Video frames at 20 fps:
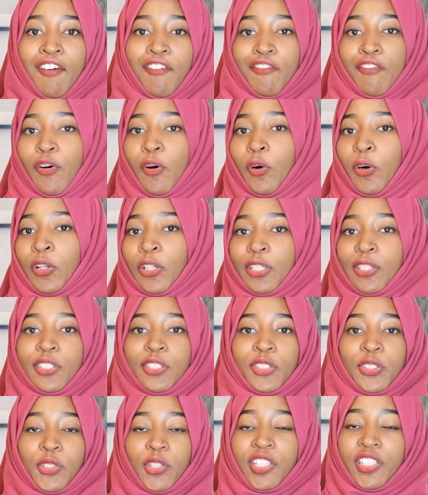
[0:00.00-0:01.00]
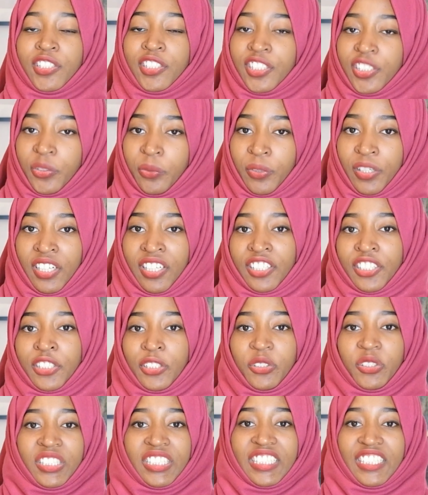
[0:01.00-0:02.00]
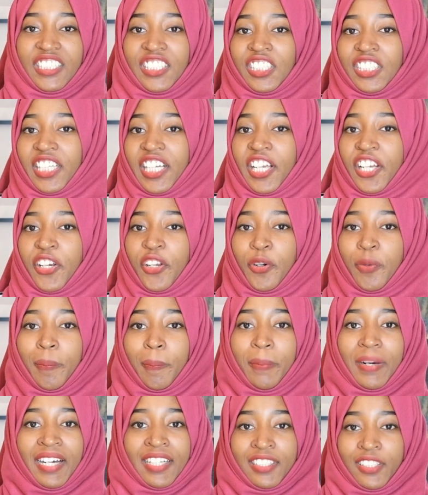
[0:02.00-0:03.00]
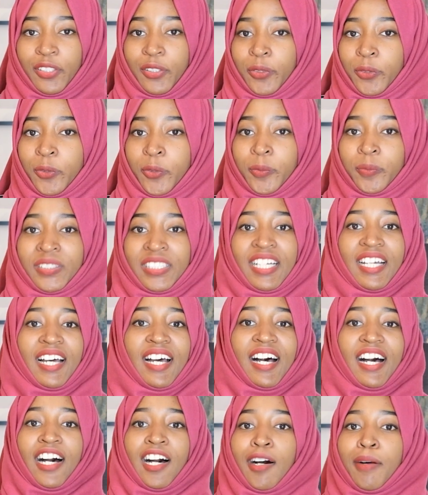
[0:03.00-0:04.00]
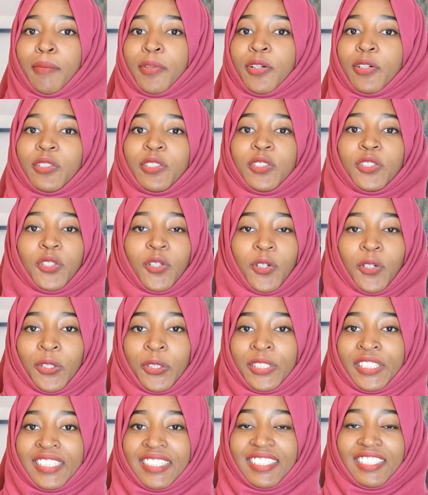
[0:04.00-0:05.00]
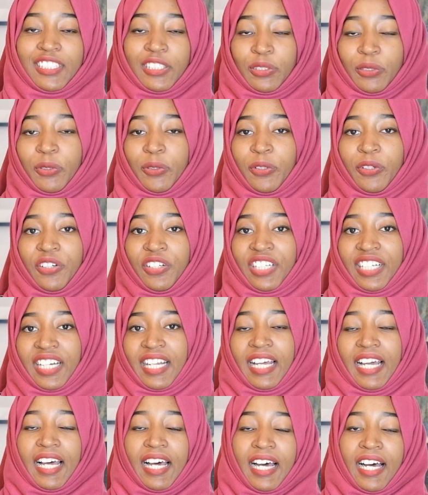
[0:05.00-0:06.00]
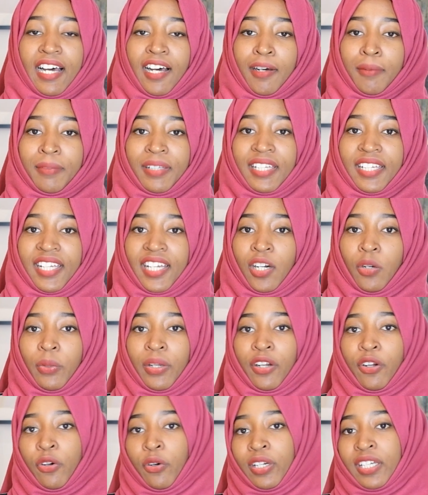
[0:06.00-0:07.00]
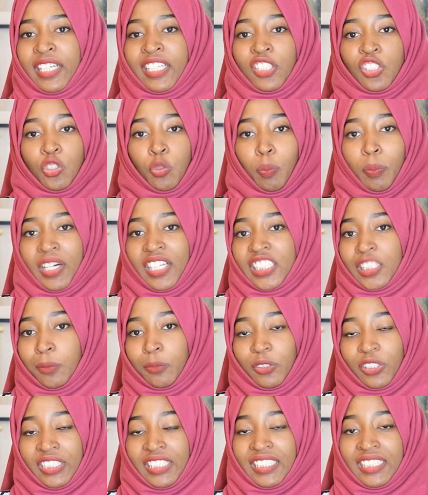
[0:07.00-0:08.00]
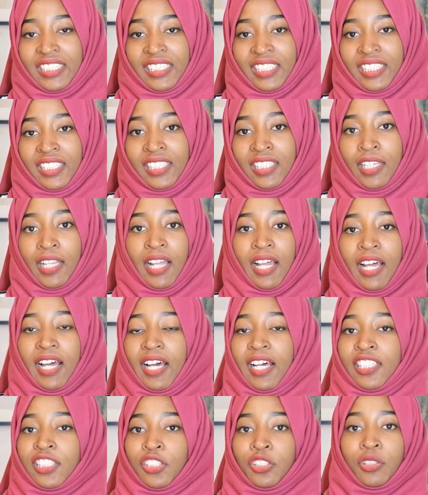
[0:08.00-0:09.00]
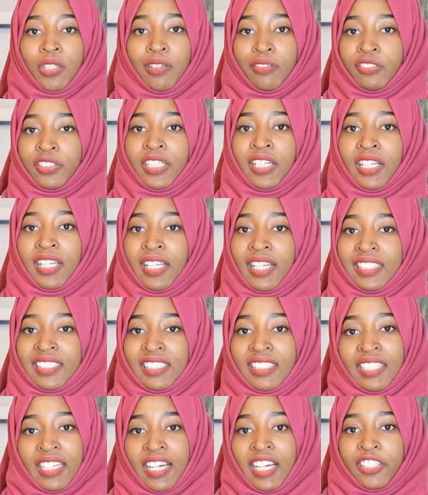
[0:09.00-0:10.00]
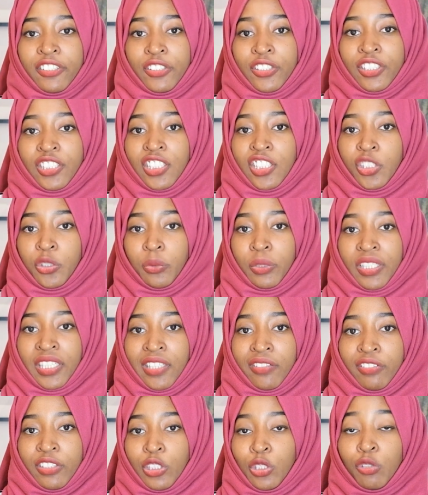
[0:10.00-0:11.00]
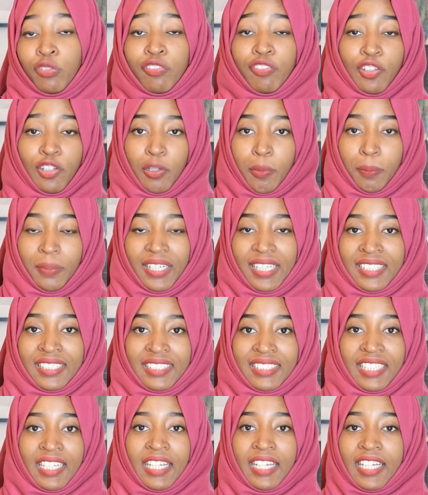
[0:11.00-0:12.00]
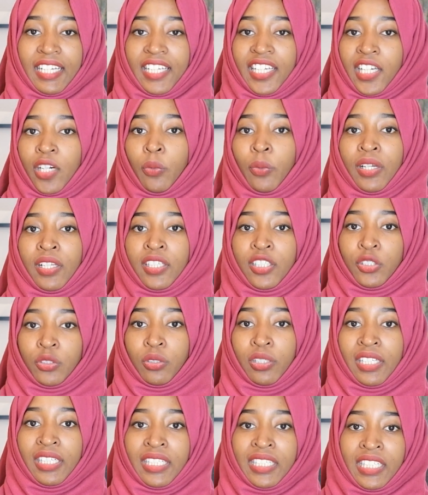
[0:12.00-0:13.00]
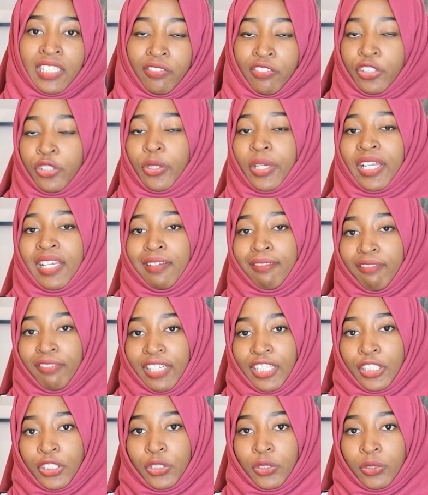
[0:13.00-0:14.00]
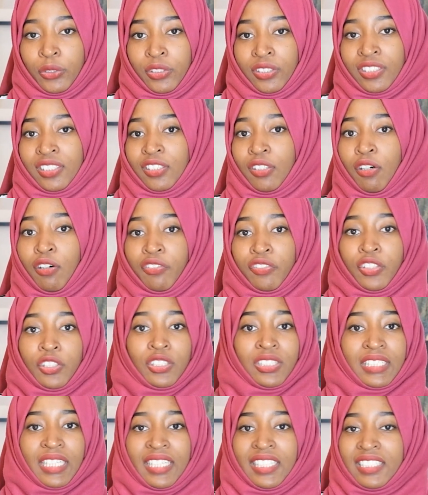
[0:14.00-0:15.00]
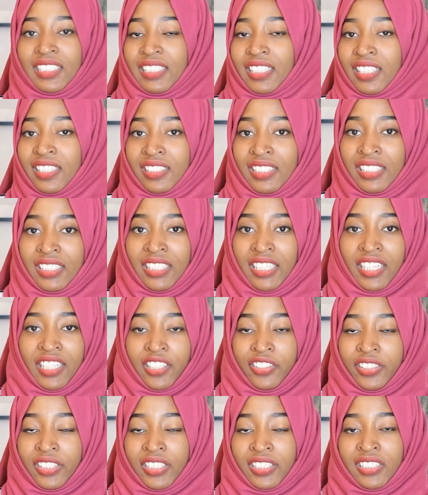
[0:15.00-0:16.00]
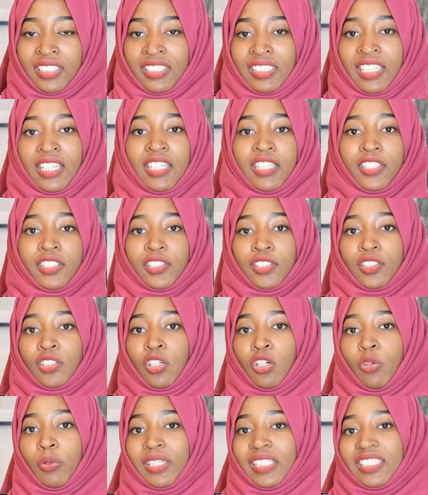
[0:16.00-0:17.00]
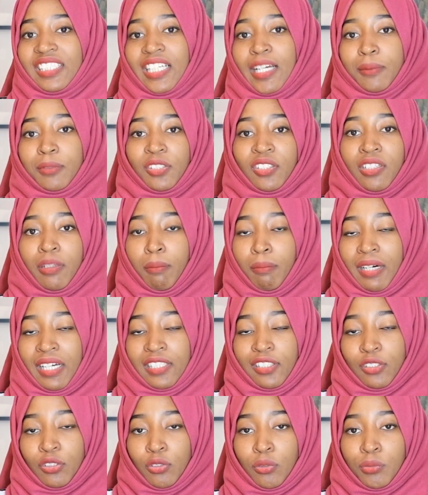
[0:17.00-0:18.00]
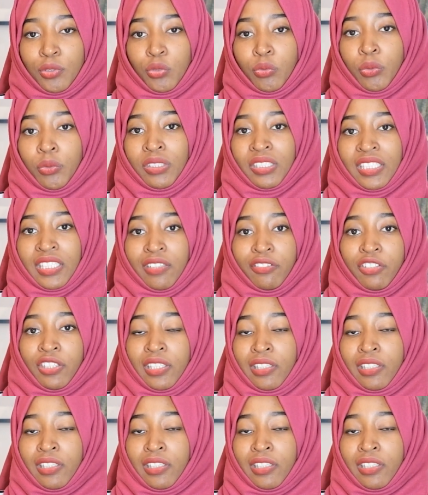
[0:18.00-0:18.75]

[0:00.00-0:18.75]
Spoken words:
for all your joinery works, your kitchen, your bathrooms, your doors, and so on. Here we're going into much more detail. As you have realized, in the 100 series we're giving you floor plans. Here we are literally giving you elevations of your sanitary areas. So when it comes to the bathrooms, we will give you